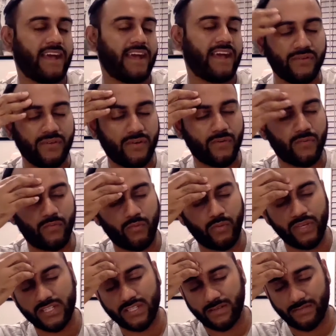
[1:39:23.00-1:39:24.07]
don't know
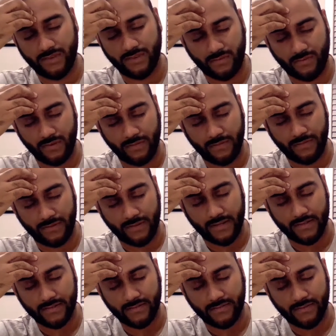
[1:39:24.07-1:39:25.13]
which of the three
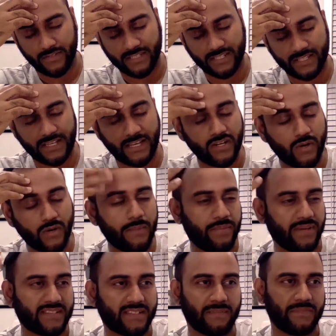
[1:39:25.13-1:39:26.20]
philosophers, because I know I
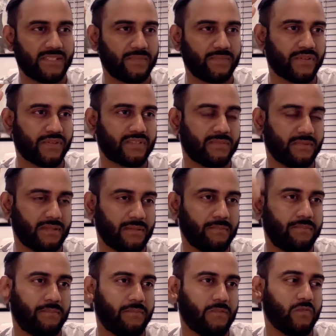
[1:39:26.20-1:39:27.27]
picked up these books
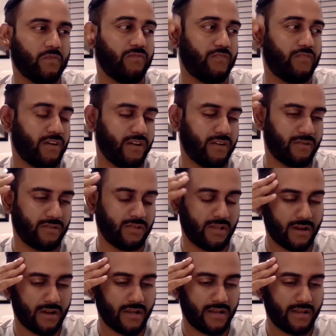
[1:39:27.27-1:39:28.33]
very early
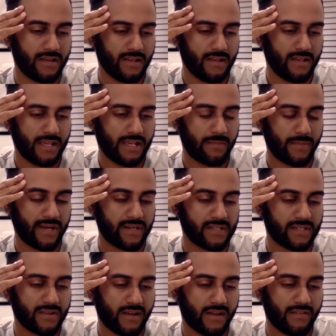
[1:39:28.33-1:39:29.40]
on at
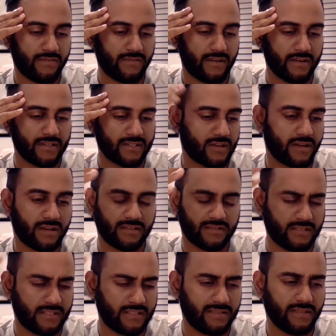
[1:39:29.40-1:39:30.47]
Microsoft,
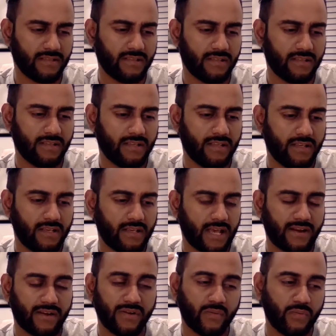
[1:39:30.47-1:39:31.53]
Aristotle and
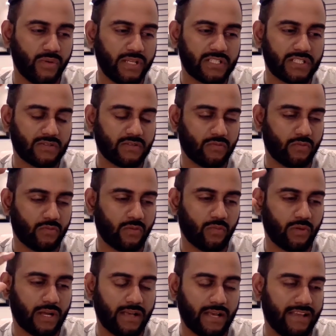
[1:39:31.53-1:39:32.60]
I don't know which,
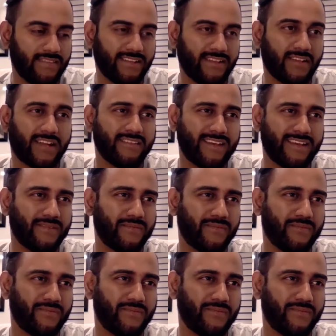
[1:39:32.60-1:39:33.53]
a lot of that,